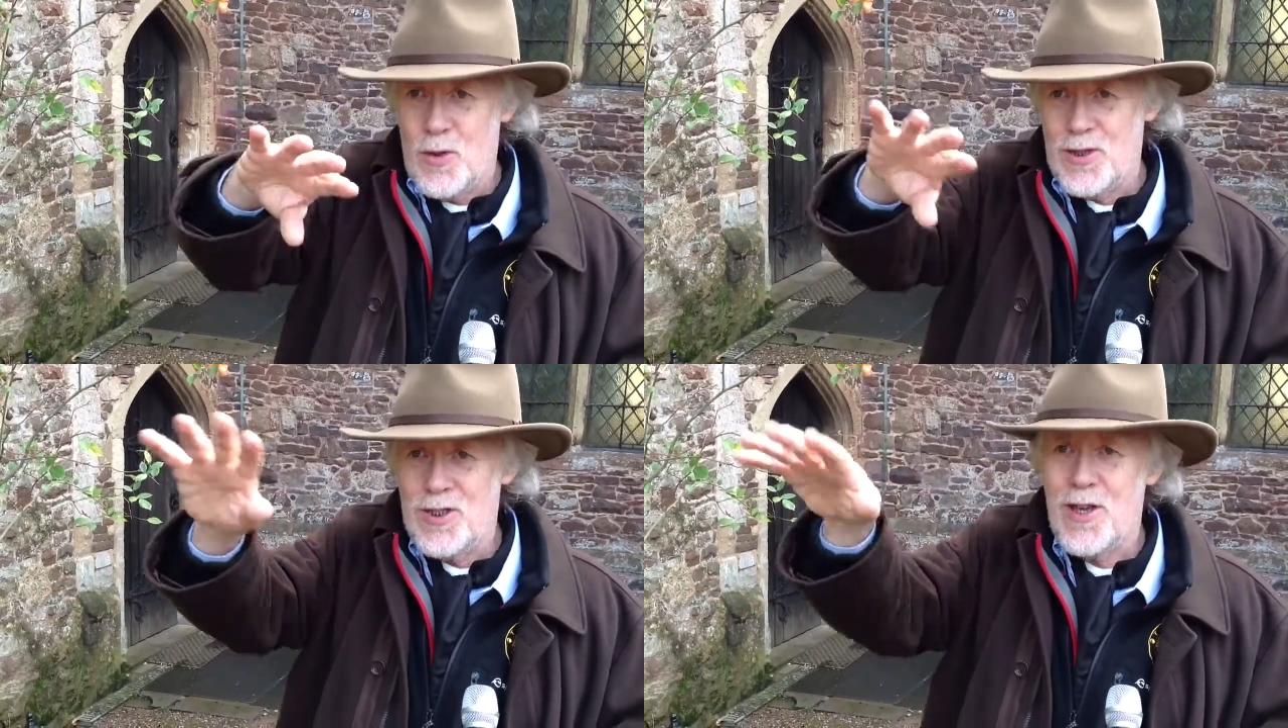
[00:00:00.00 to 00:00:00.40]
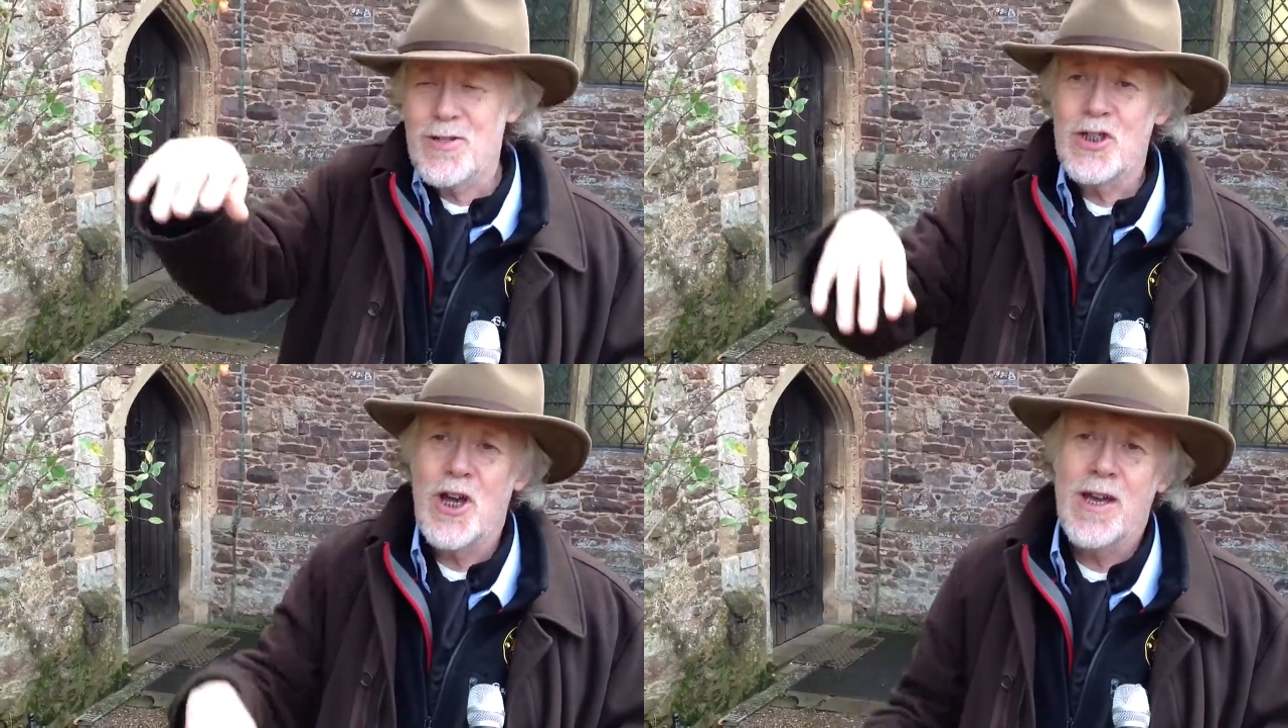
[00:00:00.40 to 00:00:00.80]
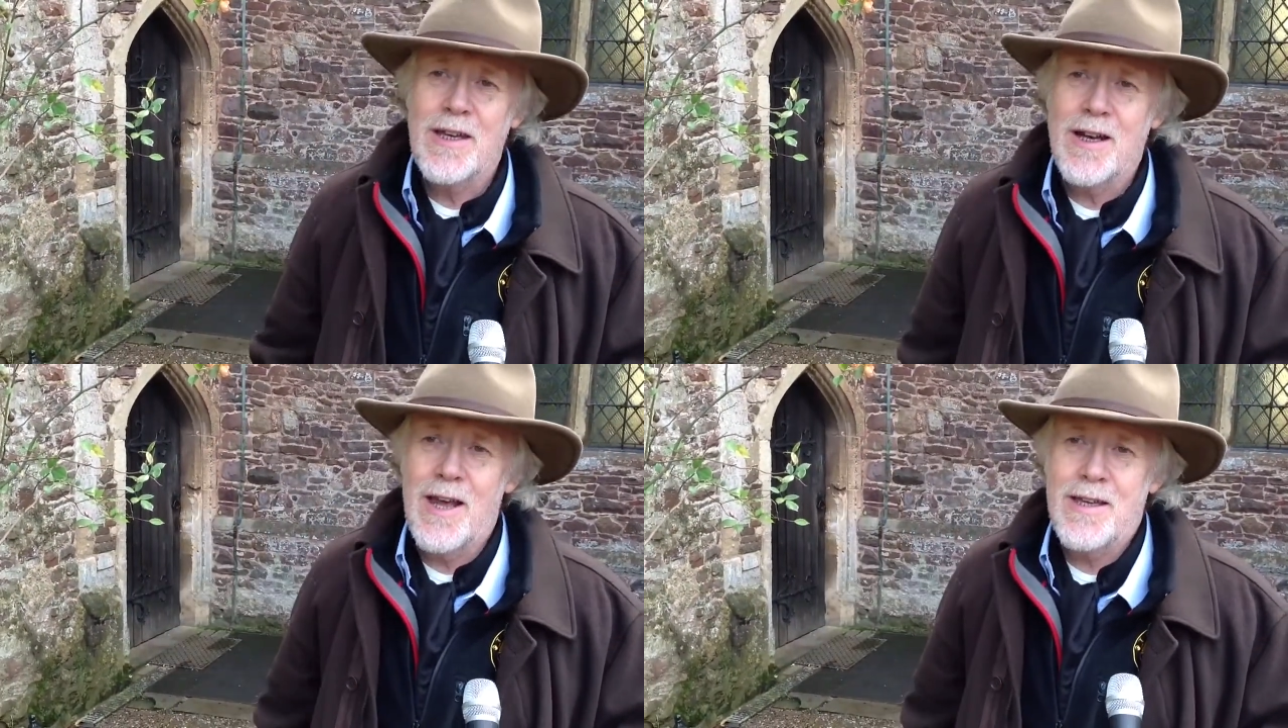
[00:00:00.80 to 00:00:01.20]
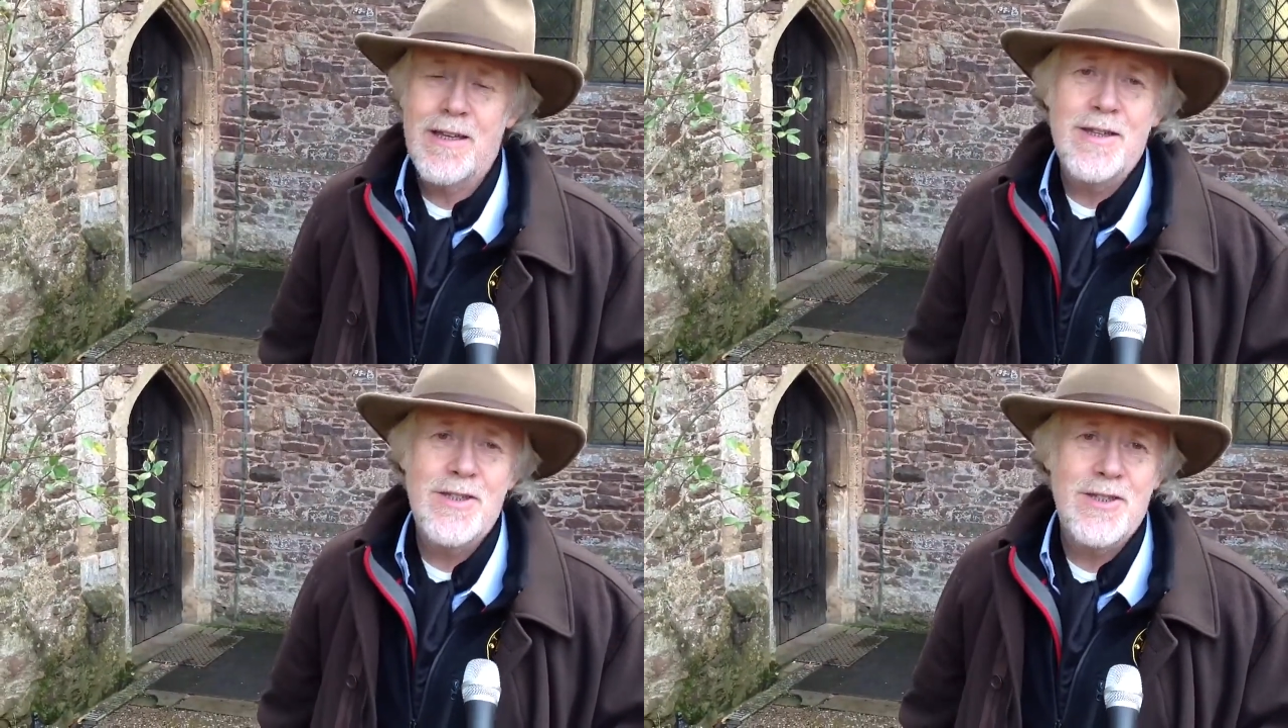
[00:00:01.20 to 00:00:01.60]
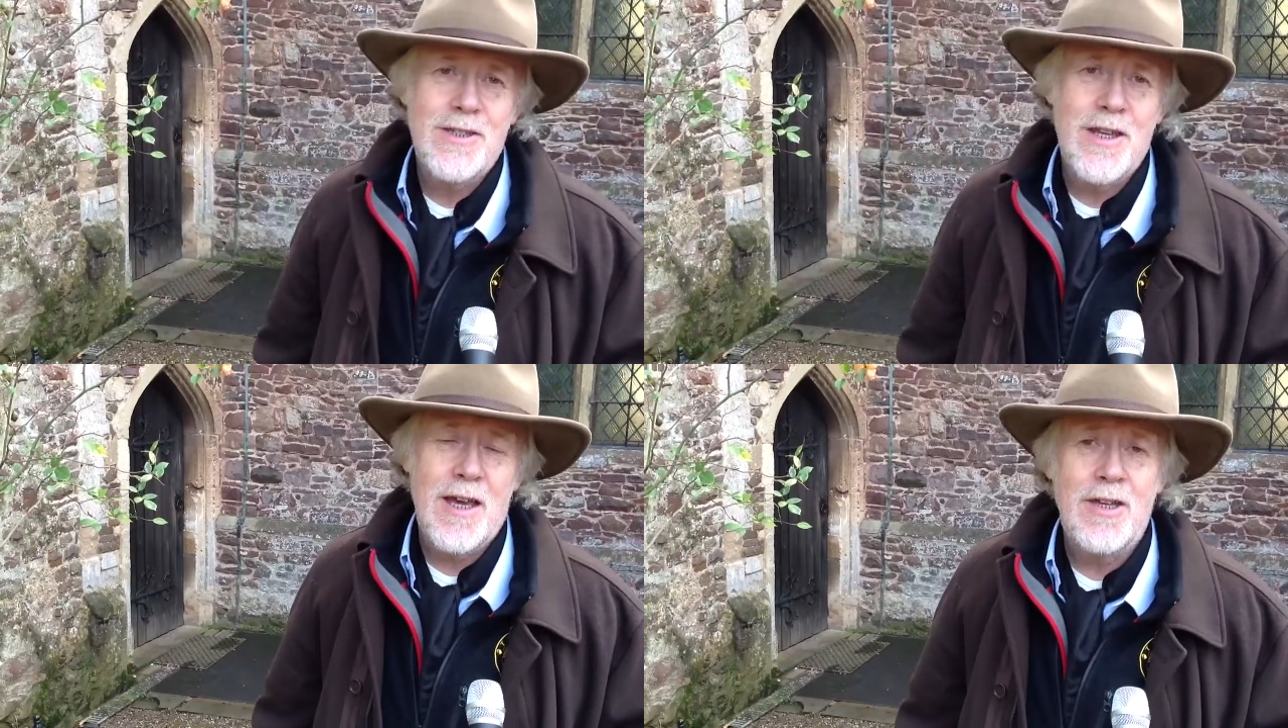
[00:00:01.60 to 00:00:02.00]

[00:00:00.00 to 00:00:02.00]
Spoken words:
the sun shining like it is today,